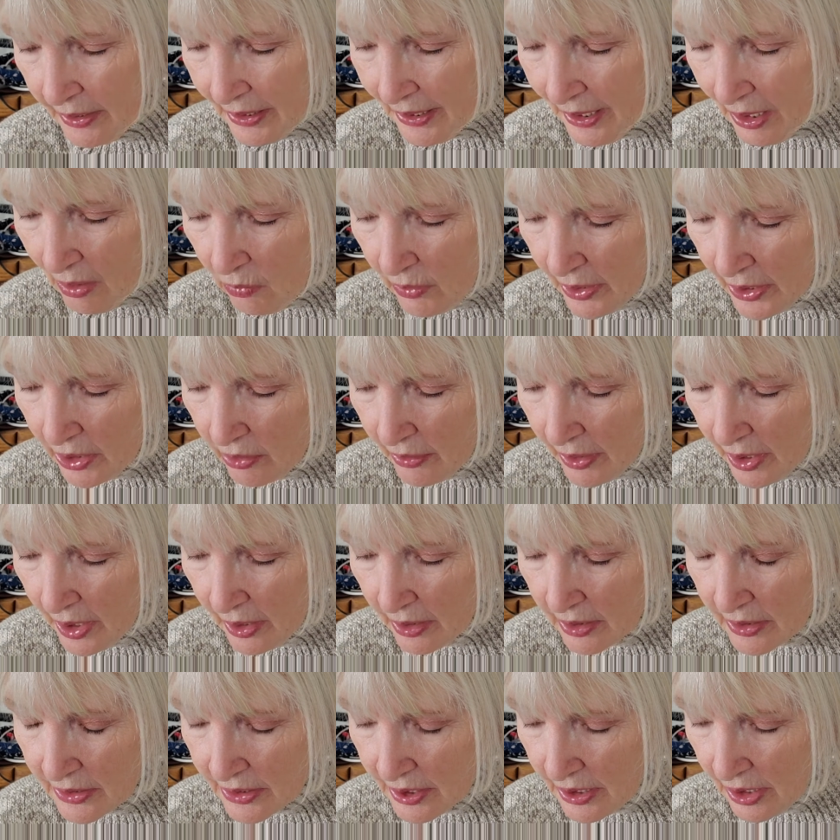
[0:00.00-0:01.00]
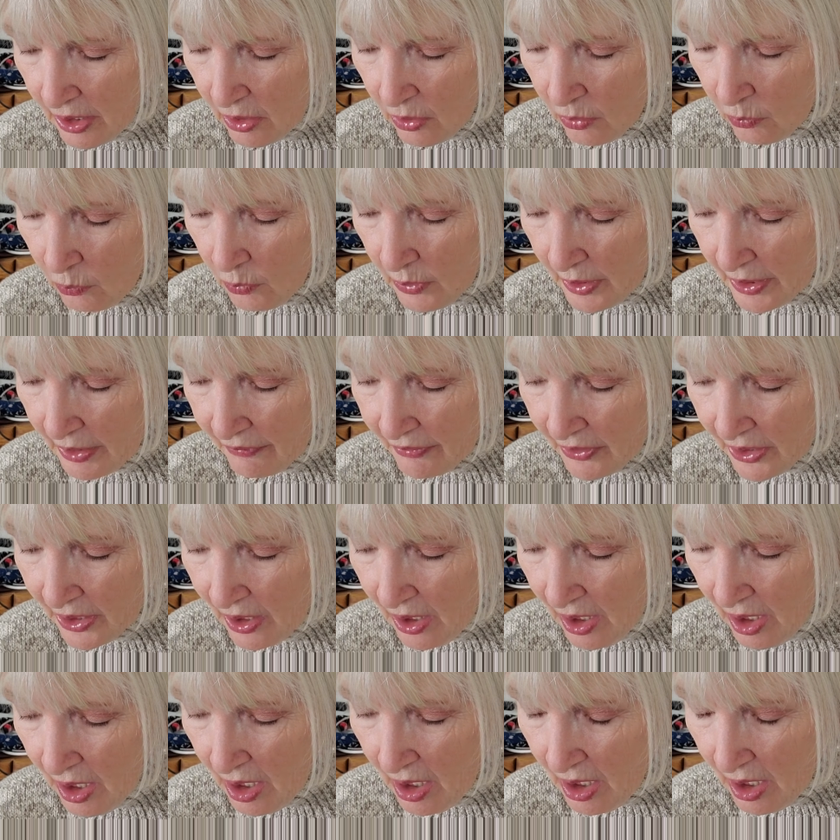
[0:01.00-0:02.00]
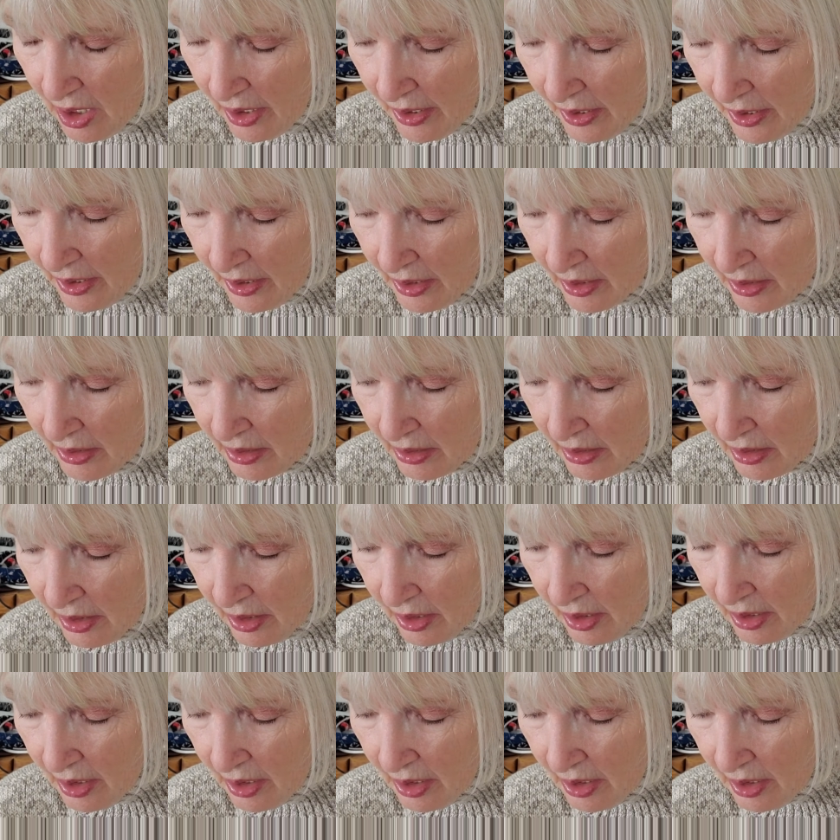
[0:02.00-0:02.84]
Now I know how to tell a one of a kind.